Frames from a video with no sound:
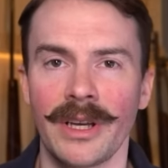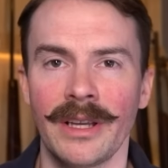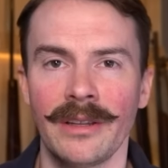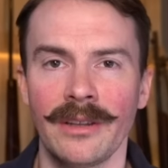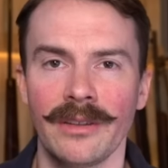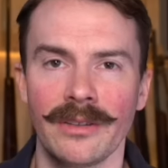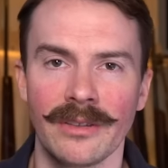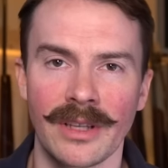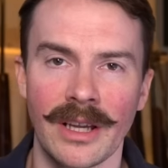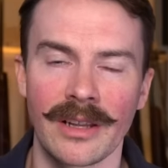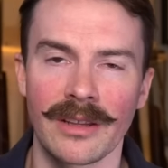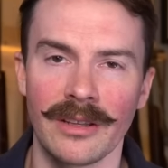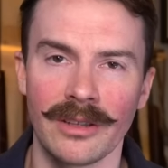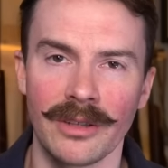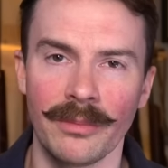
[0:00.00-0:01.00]
and
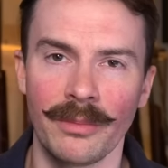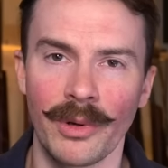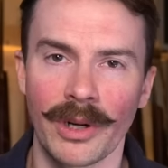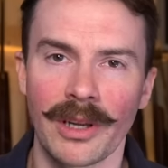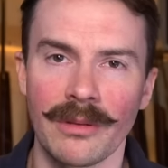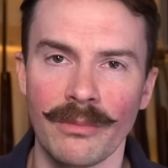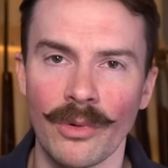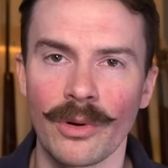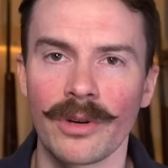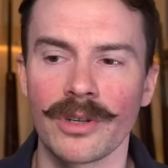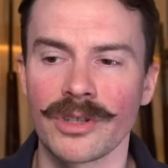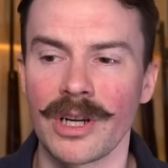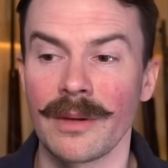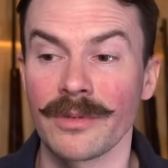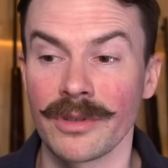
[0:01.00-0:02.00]
kind of the brick and mortar
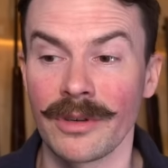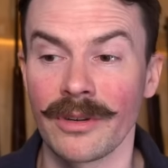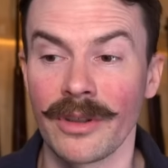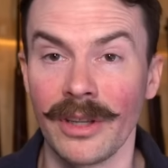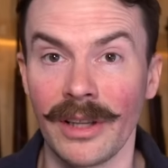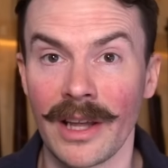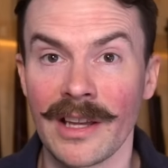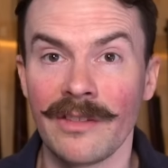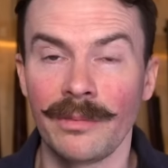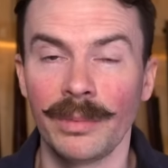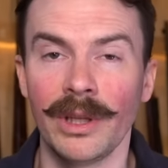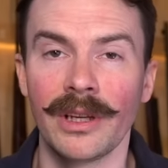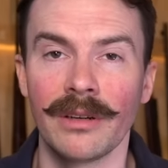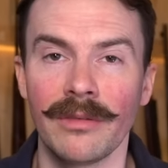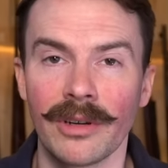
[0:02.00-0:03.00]
shops that are the
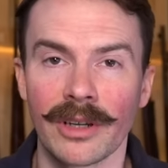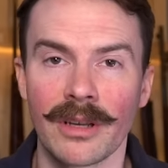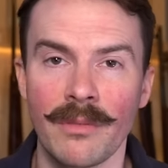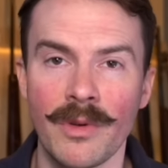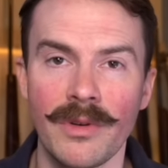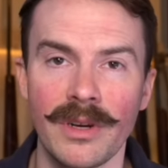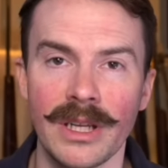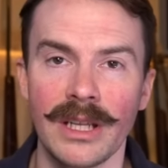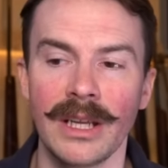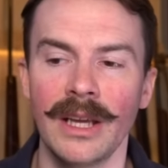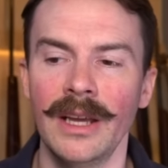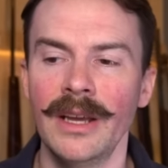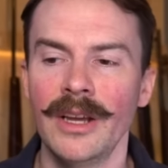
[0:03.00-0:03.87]
lifeblood of our community.